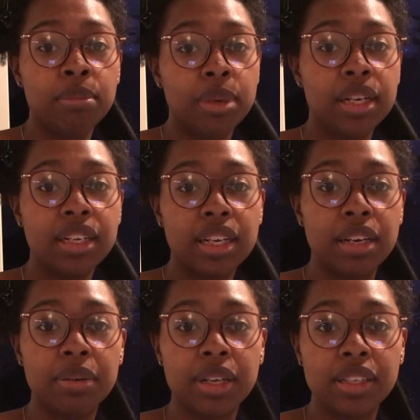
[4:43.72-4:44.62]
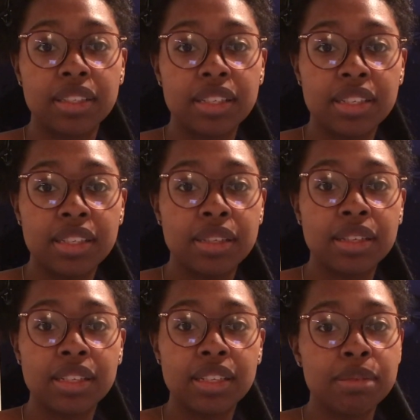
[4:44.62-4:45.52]
But anyways,
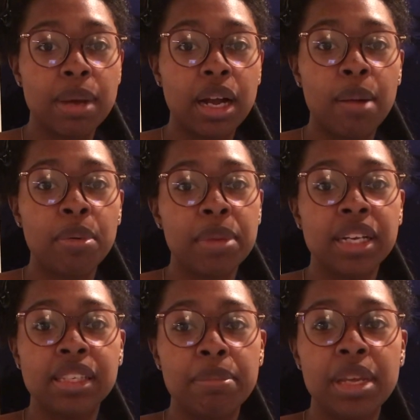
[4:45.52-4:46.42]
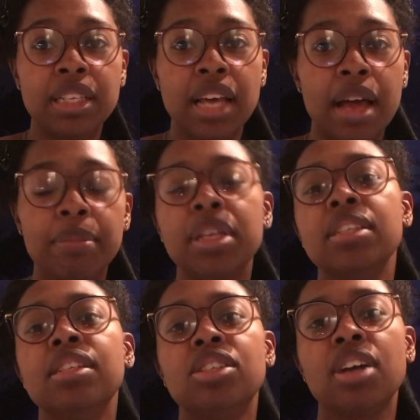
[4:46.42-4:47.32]
this is my couple minutes of me time.
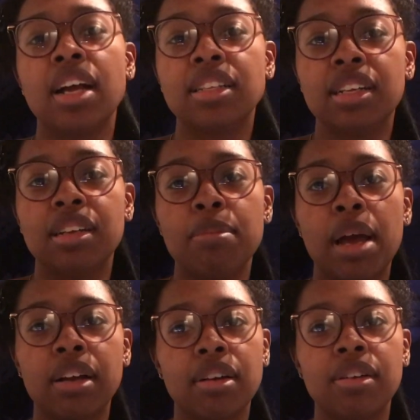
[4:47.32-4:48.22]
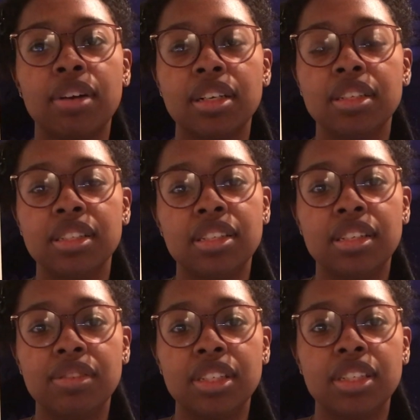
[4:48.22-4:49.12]
He's distracted in the background watching his
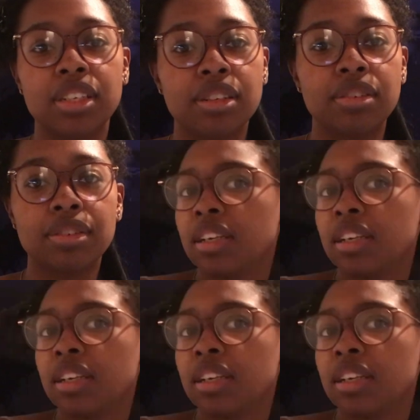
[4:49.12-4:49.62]
TV show.